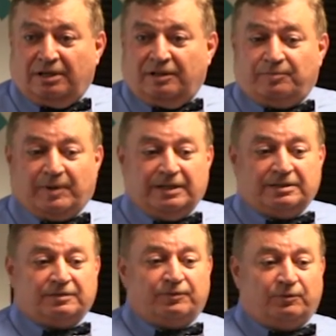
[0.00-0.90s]
If
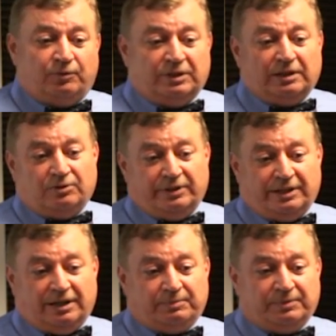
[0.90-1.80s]
prices for food are
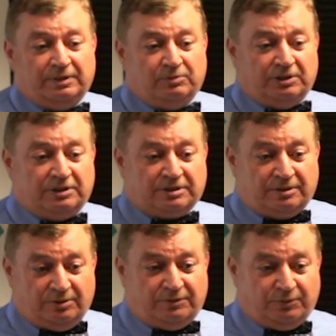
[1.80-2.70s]
going up, they would
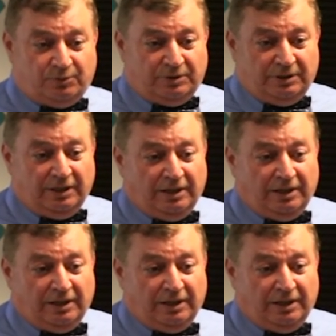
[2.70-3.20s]
exclude food